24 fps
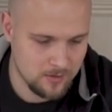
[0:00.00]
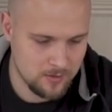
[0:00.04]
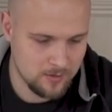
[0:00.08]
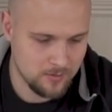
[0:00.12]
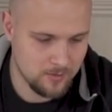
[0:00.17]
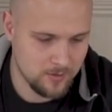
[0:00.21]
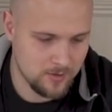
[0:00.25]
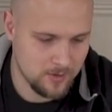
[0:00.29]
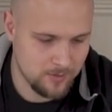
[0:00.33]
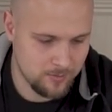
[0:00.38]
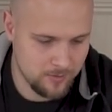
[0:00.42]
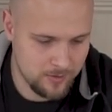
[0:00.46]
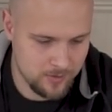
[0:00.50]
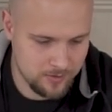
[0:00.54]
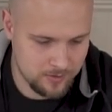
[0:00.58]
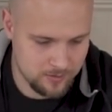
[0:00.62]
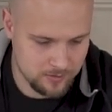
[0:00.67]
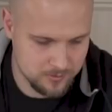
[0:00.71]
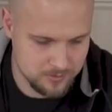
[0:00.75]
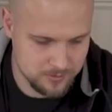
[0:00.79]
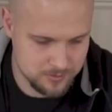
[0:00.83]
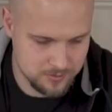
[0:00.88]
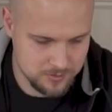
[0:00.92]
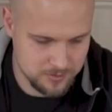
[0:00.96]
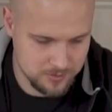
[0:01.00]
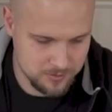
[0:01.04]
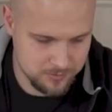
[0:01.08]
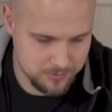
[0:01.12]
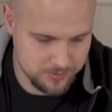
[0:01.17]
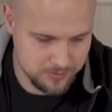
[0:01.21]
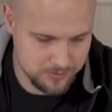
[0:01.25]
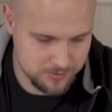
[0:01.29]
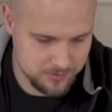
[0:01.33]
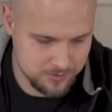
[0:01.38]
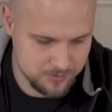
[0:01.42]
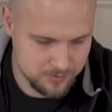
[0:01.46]
You wanna make your
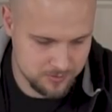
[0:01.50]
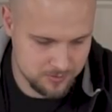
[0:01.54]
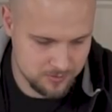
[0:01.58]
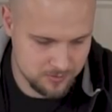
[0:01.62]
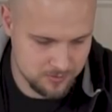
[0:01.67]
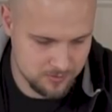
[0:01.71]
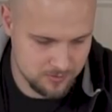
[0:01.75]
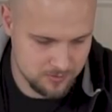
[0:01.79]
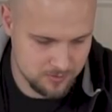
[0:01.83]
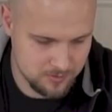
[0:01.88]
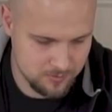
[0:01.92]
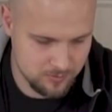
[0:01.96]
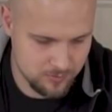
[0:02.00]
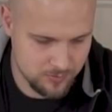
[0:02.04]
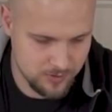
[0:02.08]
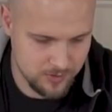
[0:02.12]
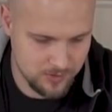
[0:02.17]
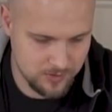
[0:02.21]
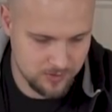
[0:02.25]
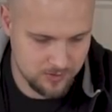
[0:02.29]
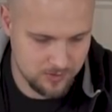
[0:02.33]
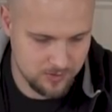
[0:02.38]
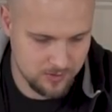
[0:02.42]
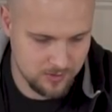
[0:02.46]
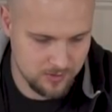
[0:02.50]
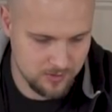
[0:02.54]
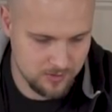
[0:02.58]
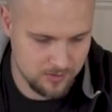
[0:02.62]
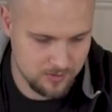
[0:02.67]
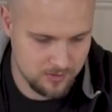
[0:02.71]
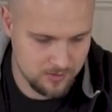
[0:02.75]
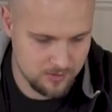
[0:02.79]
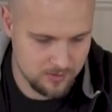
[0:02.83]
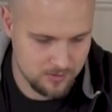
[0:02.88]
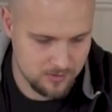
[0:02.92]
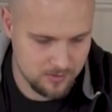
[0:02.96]
strips pretty thin.